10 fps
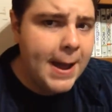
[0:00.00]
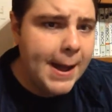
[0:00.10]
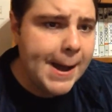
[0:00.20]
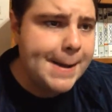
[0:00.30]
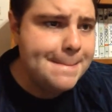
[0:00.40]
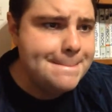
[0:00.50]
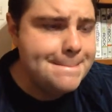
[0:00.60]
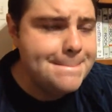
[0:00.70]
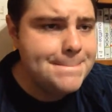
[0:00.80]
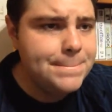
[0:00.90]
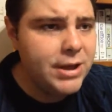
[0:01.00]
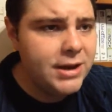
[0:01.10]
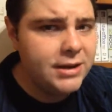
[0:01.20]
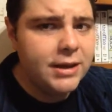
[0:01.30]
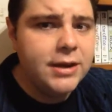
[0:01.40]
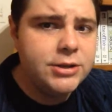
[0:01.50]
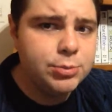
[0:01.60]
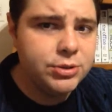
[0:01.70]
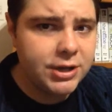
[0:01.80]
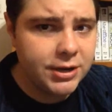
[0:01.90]
Um, but it is
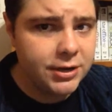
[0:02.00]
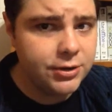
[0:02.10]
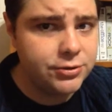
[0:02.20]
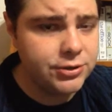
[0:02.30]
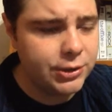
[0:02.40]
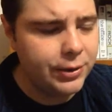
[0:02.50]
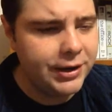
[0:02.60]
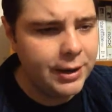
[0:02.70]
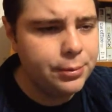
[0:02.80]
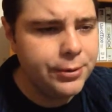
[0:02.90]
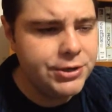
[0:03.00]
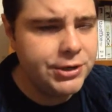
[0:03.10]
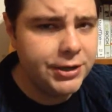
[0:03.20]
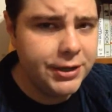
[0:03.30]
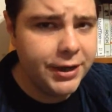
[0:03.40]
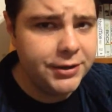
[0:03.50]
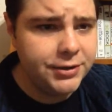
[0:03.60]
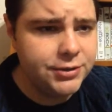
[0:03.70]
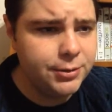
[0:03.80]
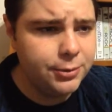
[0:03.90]
presented in an interesting way, and I appreciated the
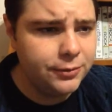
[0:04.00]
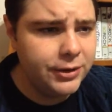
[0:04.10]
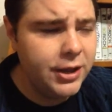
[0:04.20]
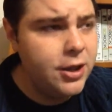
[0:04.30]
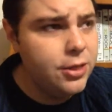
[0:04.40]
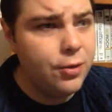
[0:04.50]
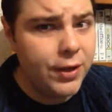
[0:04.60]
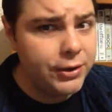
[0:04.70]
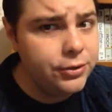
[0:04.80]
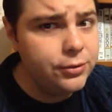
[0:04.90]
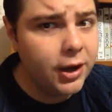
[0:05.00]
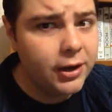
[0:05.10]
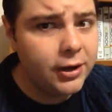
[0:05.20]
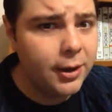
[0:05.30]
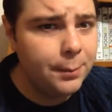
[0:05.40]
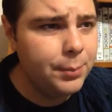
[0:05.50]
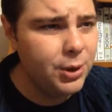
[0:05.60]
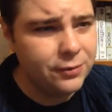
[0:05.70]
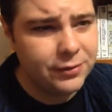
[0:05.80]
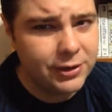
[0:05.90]
ideas to the movie, though they do not come
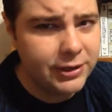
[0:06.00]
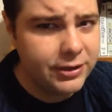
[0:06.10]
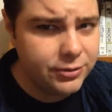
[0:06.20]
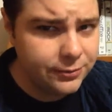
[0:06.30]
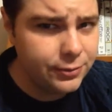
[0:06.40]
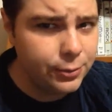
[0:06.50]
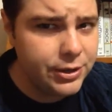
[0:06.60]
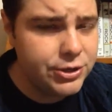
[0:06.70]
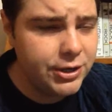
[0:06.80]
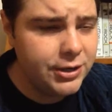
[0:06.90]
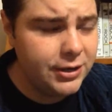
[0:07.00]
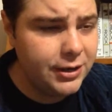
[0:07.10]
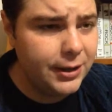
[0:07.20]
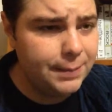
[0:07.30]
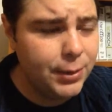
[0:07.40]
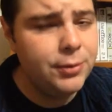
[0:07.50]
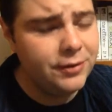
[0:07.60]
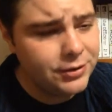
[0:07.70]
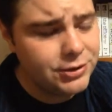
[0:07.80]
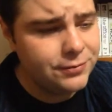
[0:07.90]
perfectly into fruition. Um, the
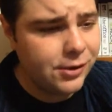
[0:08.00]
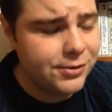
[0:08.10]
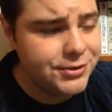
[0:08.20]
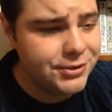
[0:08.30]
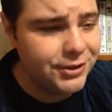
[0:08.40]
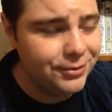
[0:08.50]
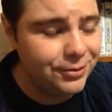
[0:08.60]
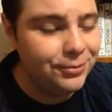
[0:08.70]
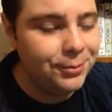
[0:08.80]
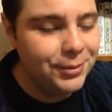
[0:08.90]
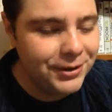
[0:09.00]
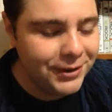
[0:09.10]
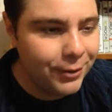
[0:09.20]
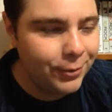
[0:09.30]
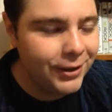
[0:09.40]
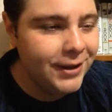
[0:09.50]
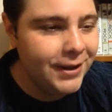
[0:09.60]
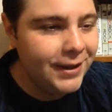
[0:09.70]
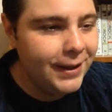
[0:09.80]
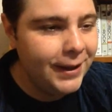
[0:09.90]
movie has its faults, uh, we'll put it that way.
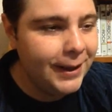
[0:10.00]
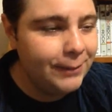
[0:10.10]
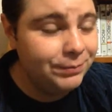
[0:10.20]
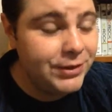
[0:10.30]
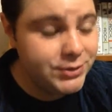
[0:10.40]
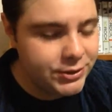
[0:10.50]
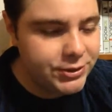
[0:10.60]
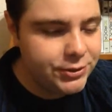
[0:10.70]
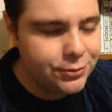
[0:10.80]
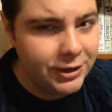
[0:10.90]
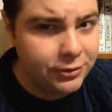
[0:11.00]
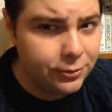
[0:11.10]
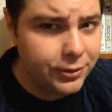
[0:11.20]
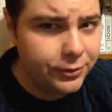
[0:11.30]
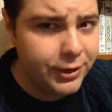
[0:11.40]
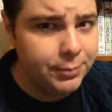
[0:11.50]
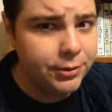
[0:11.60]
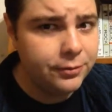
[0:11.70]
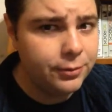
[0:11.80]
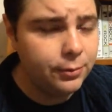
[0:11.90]
Um, this is the directorial
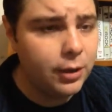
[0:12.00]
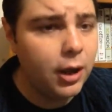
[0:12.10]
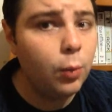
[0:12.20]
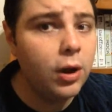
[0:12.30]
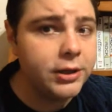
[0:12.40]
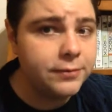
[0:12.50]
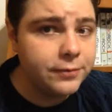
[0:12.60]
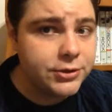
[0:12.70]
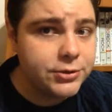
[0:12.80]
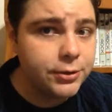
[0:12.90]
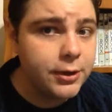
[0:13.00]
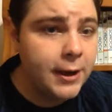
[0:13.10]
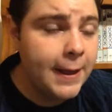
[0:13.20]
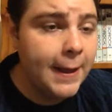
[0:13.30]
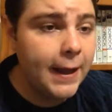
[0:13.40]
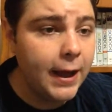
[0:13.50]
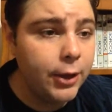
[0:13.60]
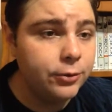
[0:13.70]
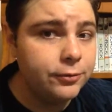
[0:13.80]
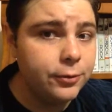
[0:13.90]
debut from uh, Wally Pfister. Uh,
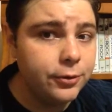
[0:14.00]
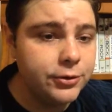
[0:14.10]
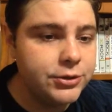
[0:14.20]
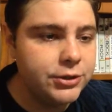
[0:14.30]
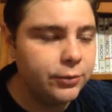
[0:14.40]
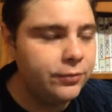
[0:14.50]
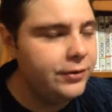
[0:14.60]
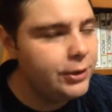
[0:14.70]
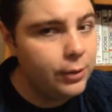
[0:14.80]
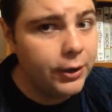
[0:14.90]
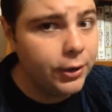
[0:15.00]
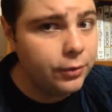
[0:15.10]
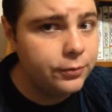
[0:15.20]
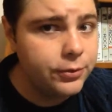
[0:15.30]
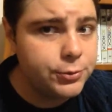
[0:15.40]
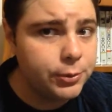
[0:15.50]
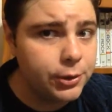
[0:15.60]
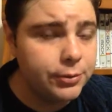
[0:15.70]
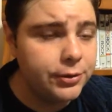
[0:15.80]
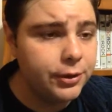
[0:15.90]
who, of course, uh, very well known for his
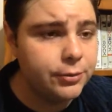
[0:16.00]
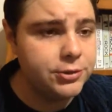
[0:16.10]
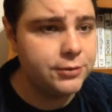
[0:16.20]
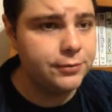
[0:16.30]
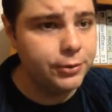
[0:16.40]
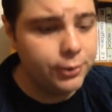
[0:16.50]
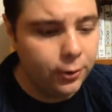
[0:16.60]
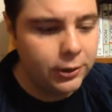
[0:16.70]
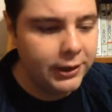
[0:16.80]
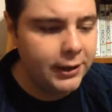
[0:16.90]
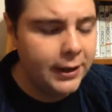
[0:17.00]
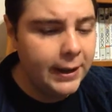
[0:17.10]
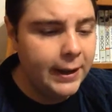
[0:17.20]
work with uh, Christopher Nolan.